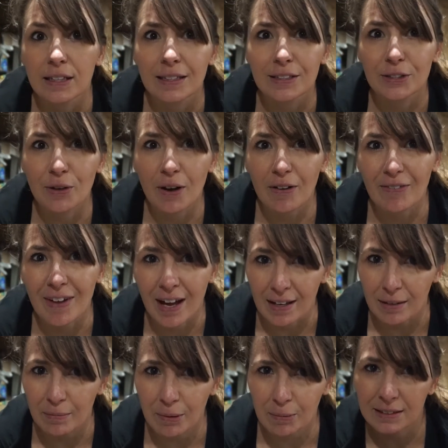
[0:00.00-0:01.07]
So I've
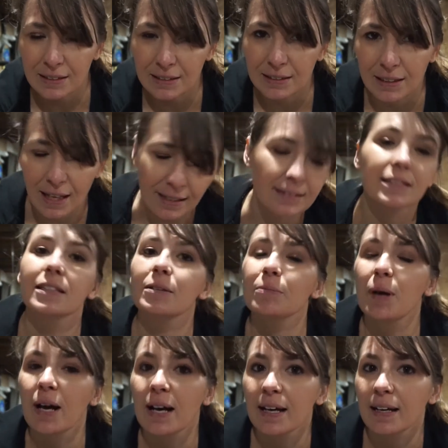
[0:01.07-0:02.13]
kind of been neglecting
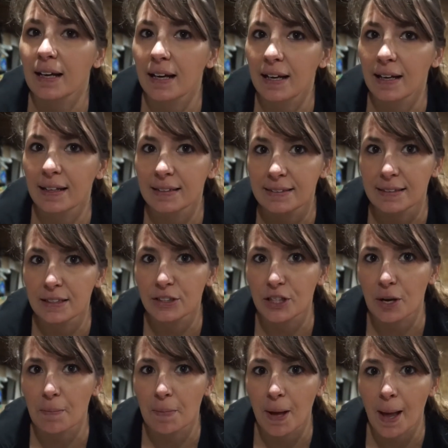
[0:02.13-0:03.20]
my
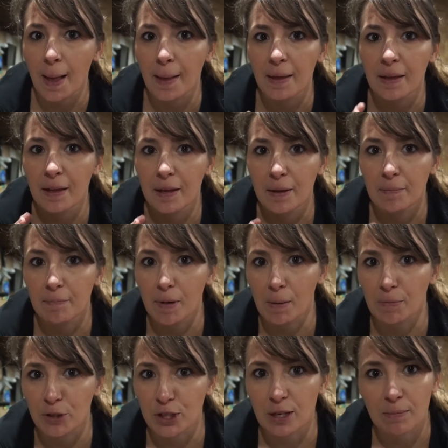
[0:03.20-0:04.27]
C-Gym
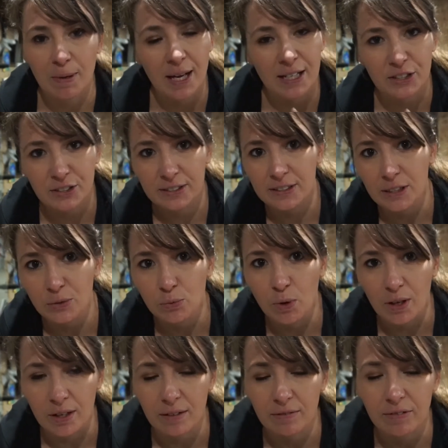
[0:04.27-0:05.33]
membership. I actually did
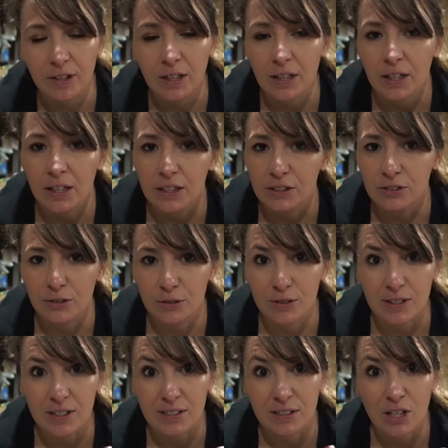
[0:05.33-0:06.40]
one of
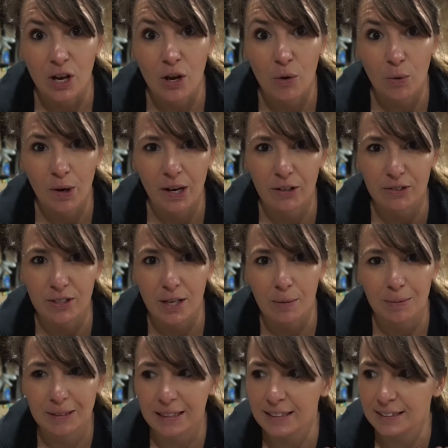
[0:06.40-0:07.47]
Zuzka's workouts a
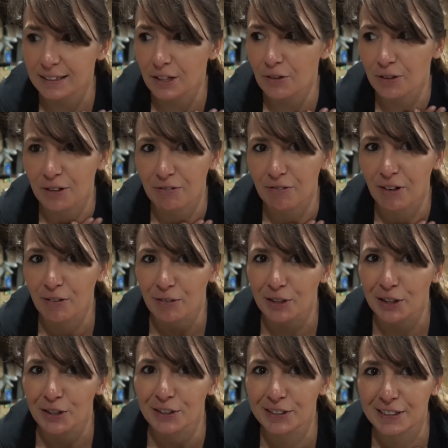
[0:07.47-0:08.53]
couple days ago and it felt
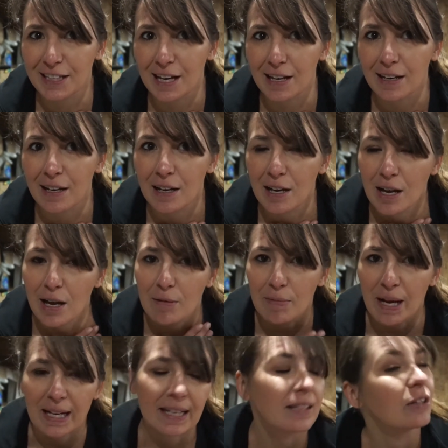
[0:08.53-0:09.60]
really good to get
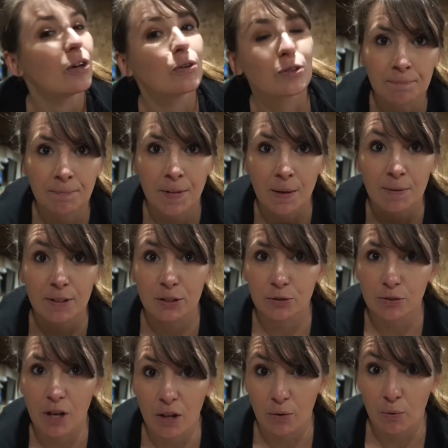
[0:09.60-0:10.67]
back in those. I'm gonna do
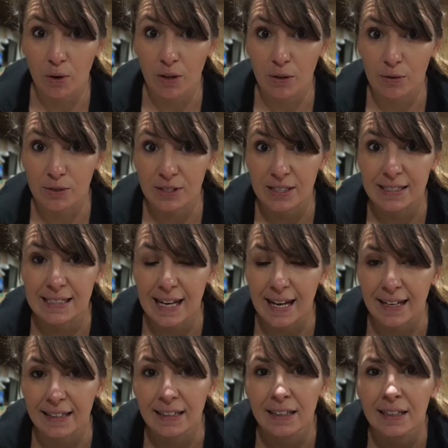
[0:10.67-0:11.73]
another one of those
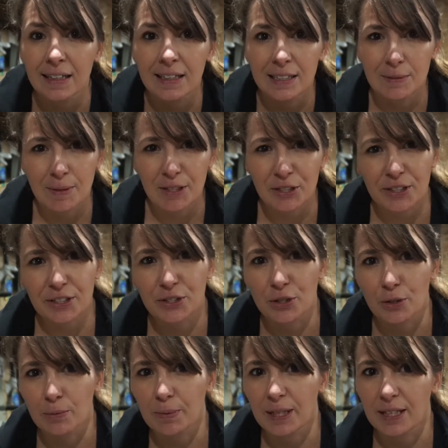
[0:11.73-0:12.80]
today, especially
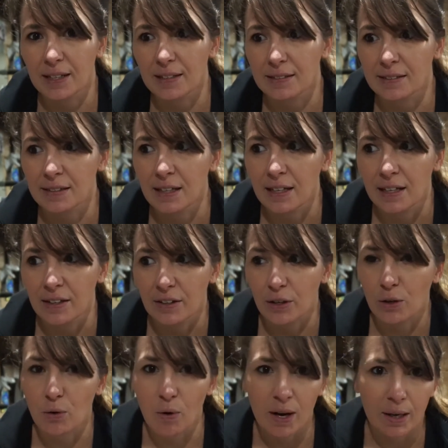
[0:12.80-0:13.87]
too because they're
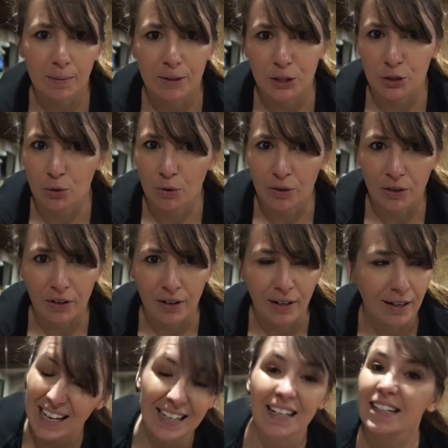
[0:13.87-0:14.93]
quite a bit shorter
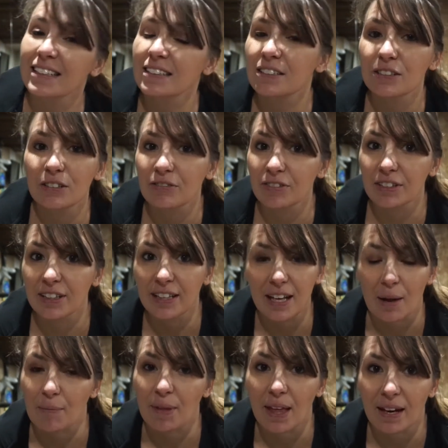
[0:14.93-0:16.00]
and I still feel like
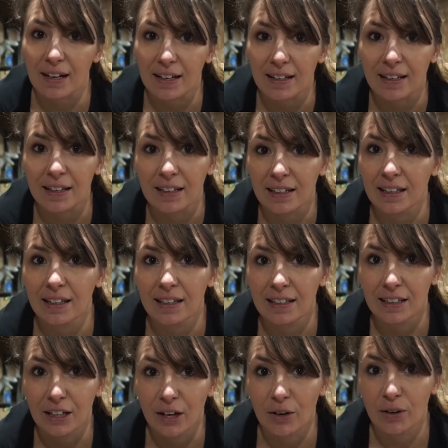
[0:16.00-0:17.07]
I'm getting,
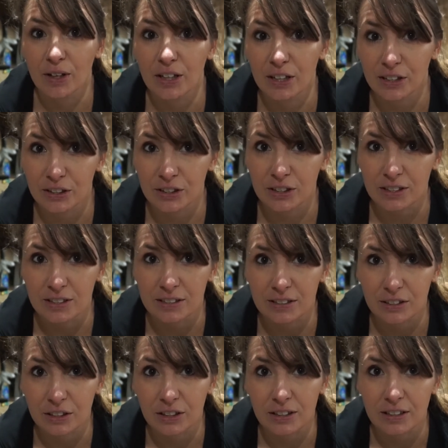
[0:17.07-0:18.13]
you know, just
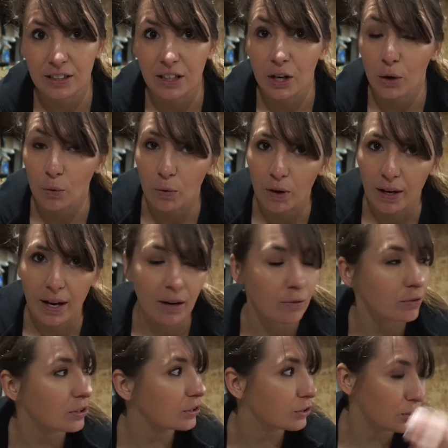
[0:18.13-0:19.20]
as good a
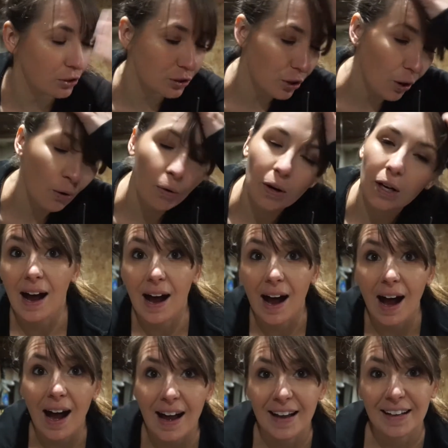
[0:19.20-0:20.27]
workout. So
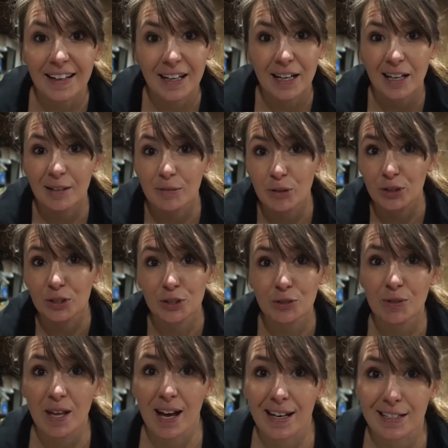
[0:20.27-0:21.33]
I am going to
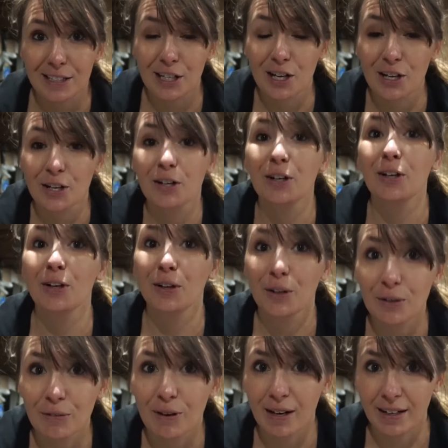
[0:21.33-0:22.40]
do that
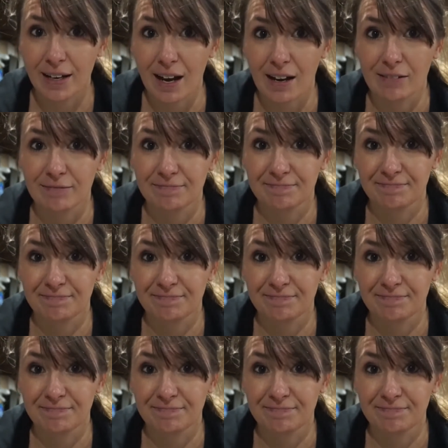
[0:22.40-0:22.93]
right now.